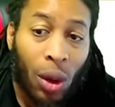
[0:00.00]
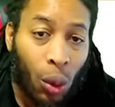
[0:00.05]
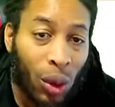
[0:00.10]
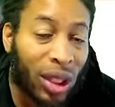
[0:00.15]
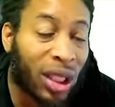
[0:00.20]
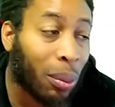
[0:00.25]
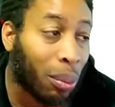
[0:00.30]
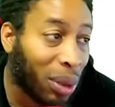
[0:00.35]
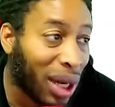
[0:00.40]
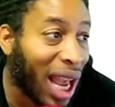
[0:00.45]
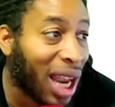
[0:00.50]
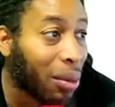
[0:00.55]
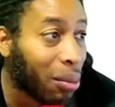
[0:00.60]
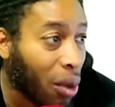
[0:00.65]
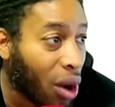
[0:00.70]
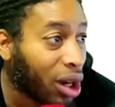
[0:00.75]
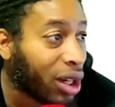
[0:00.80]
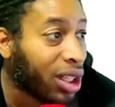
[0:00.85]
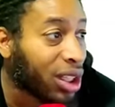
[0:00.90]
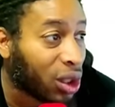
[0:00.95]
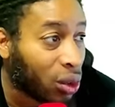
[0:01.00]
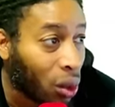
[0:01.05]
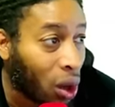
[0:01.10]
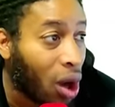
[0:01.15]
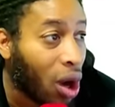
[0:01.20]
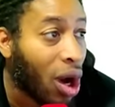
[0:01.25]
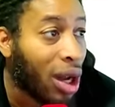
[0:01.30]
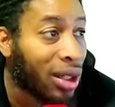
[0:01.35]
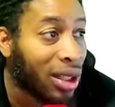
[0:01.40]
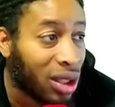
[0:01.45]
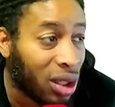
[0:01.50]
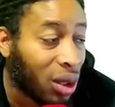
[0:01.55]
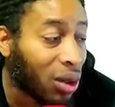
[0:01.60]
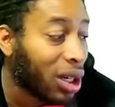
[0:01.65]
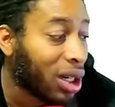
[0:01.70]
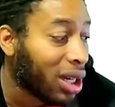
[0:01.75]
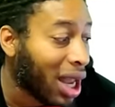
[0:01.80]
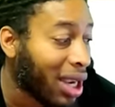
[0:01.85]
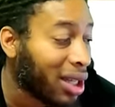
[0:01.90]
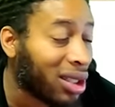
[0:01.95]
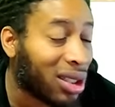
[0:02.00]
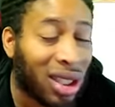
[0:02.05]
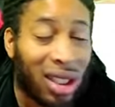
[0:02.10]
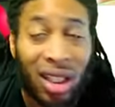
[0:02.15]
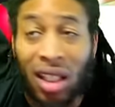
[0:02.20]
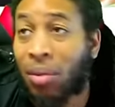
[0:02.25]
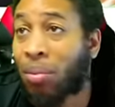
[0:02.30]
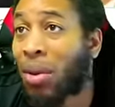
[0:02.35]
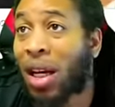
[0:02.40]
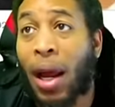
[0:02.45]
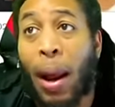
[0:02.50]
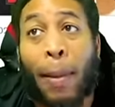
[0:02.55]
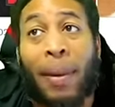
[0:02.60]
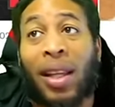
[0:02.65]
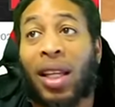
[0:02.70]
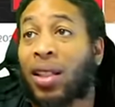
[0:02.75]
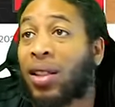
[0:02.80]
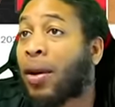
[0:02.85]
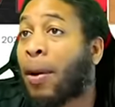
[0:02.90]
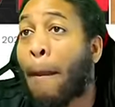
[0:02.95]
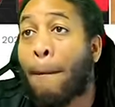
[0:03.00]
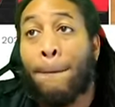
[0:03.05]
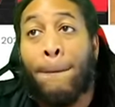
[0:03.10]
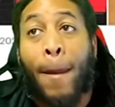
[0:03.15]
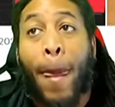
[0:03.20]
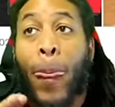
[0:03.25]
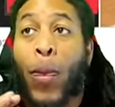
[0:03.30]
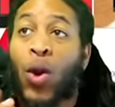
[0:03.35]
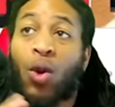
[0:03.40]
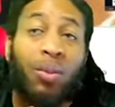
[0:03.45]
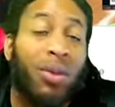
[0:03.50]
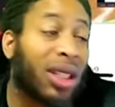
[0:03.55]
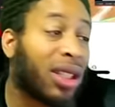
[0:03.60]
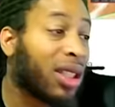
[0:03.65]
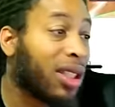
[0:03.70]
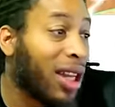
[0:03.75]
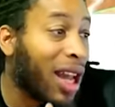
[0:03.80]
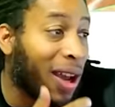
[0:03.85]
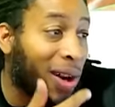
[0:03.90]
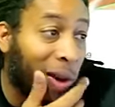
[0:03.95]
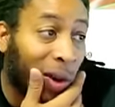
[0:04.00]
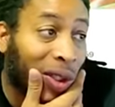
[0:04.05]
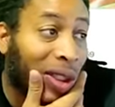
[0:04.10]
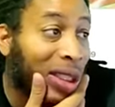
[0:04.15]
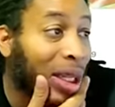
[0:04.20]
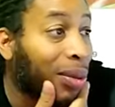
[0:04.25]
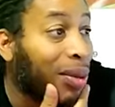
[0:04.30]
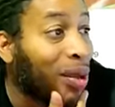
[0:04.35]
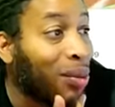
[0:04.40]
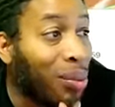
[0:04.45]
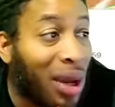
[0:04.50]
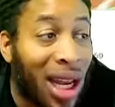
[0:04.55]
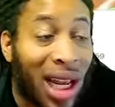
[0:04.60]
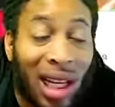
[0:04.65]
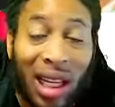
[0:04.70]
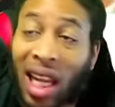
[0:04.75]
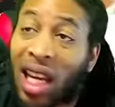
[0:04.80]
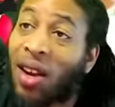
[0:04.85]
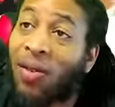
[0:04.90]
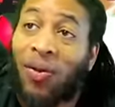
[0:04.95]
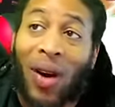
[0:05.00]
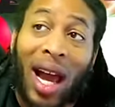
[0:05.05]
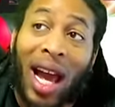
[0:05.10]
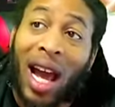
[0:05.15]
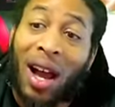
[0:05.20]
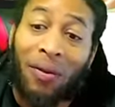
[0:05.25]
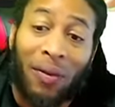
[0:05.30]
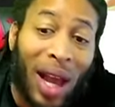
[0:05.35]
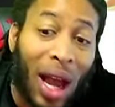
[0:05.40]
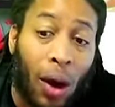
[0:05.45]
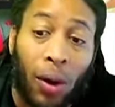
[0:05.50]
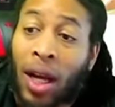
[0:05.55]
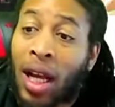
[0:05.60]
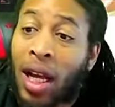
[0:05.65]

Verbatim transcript: with the Black Market Squad, you know, the night team, man, listen, you missing out on something, man. Lay five out.